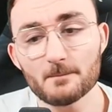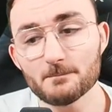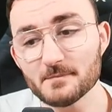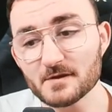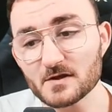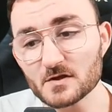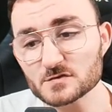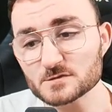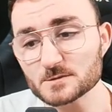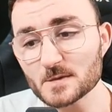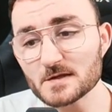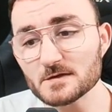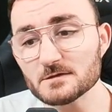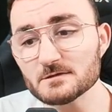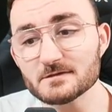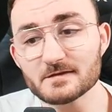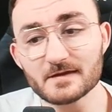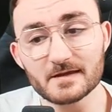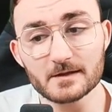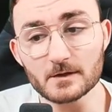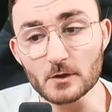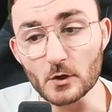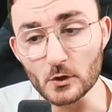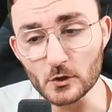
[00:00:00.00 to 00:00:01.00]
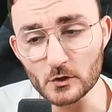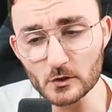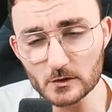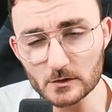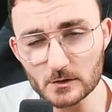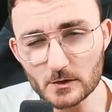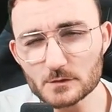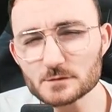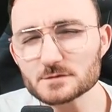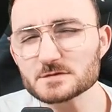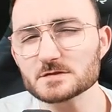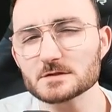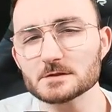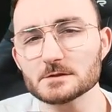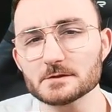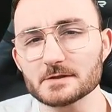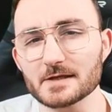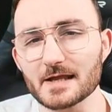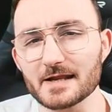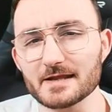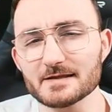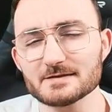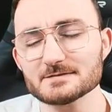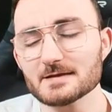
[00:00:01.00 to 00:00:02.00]
because when you take a close
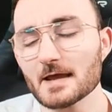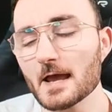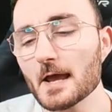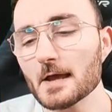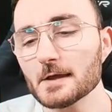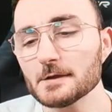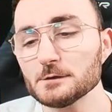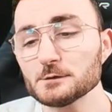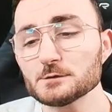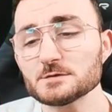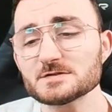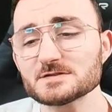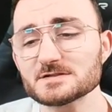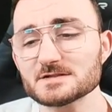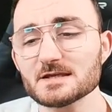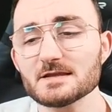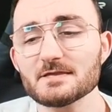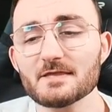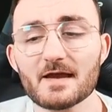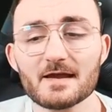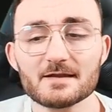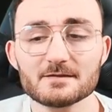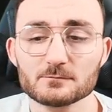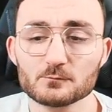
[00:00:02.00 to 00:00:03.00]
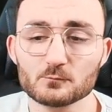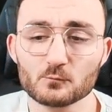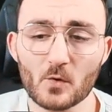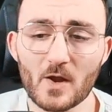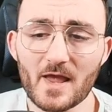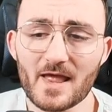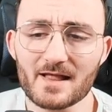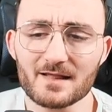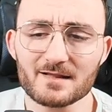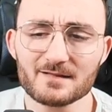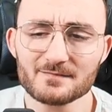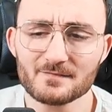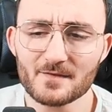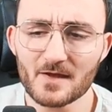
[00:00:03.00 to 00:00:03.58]
look at it, you see that, well,